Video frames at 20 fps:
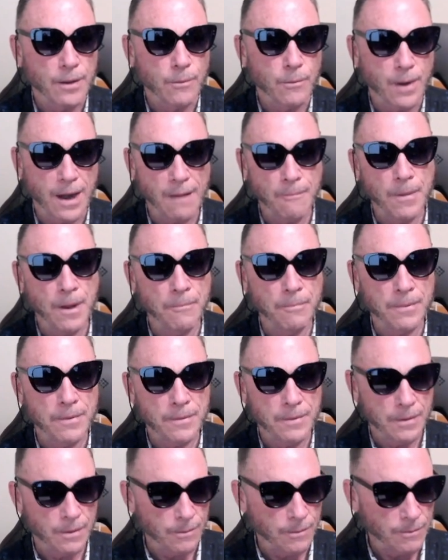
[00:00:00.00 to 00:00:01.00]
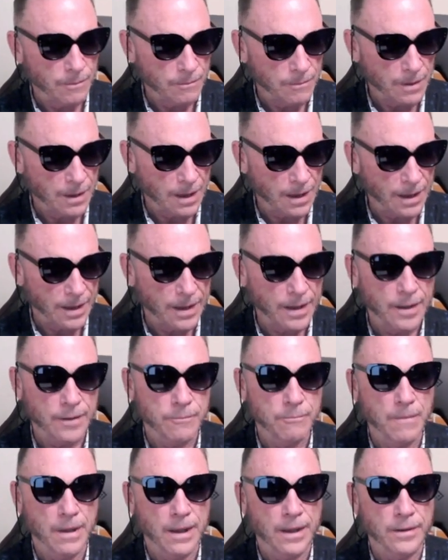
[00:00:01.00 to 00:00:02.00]
wrap up. I
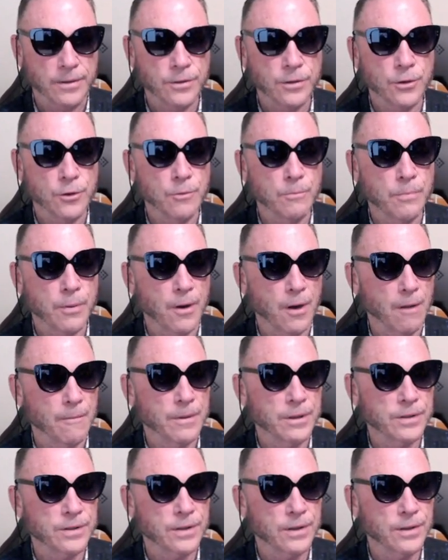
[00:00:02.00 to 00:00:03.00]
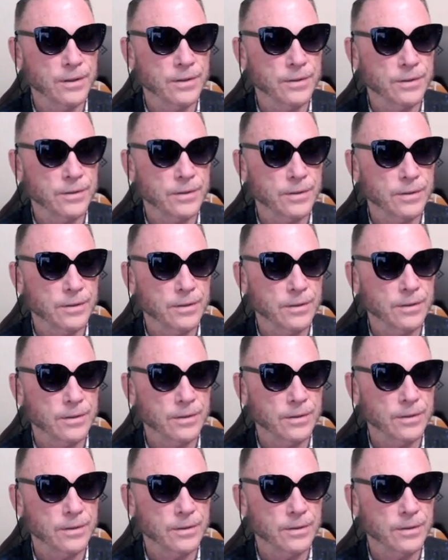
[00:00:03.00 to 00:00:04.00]
had made two promises
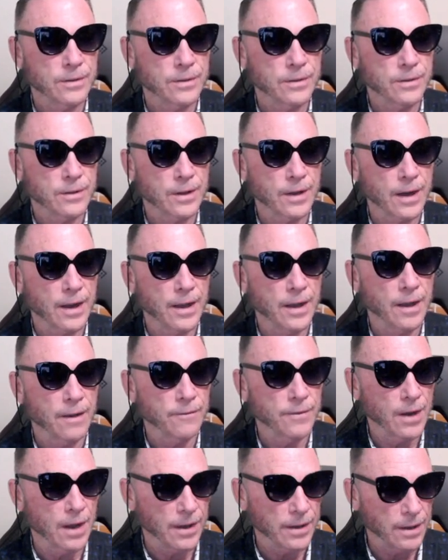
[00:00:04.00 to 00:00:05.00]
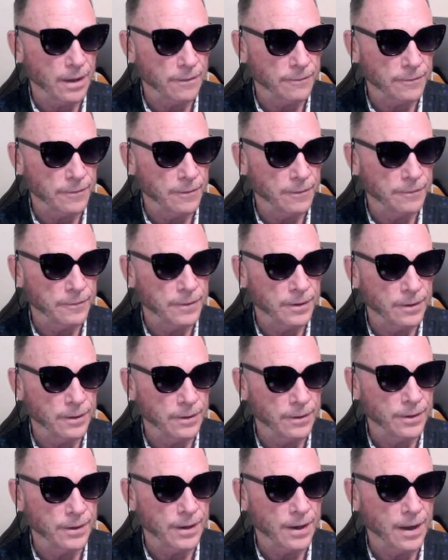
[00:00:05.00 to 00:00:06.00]
that I have not yet
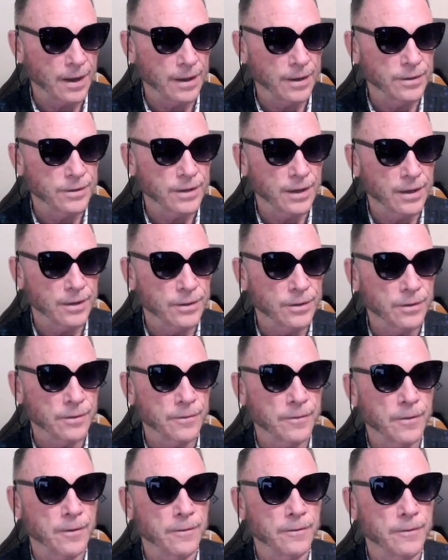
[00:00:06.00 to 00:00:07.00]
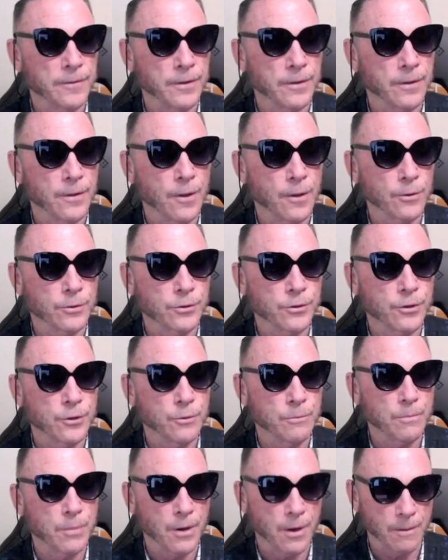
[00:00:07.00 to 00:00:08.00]
fulfilled, and I intend to fulfill those two
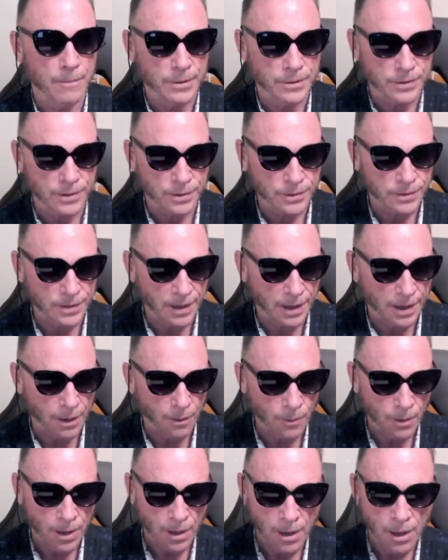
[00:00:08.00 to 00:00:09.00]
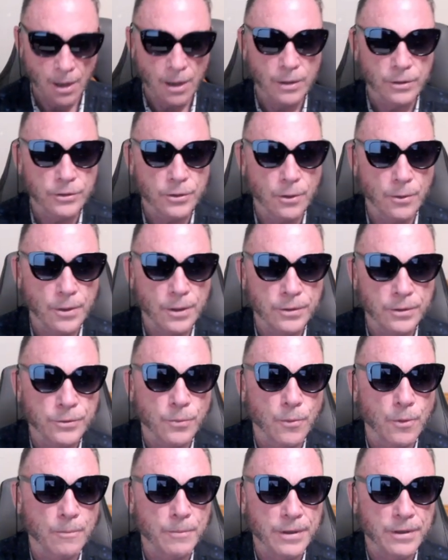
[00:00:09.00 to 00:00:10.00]
promises now. So this
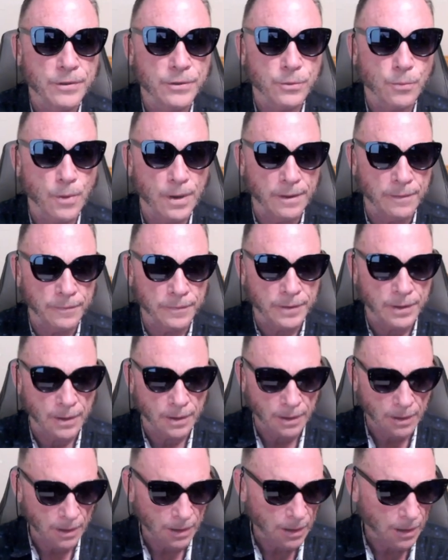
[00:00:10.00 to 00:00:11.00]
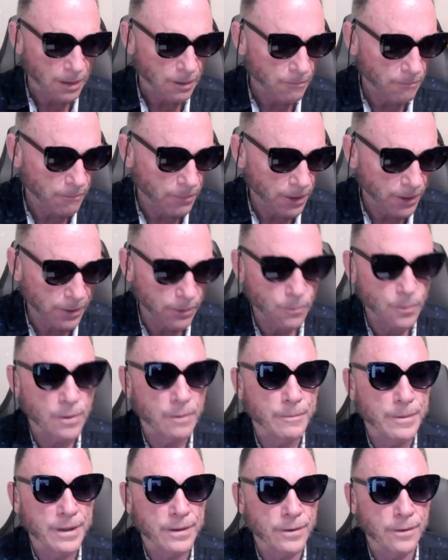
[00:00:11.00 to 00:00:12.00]
will be swift, but it will
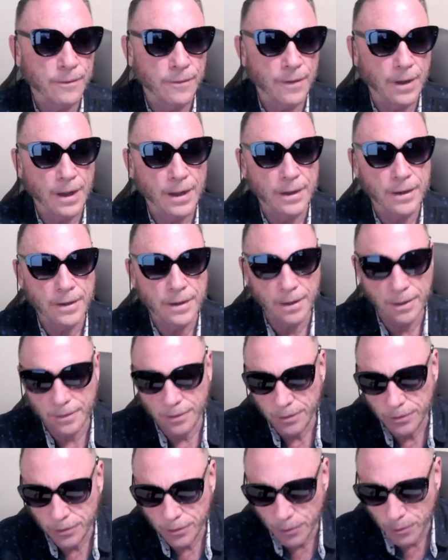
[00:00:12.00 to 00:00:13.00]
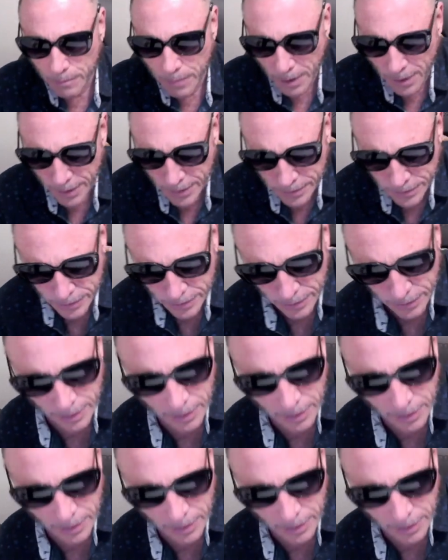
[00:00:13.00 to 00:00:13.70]
be divided into two parts,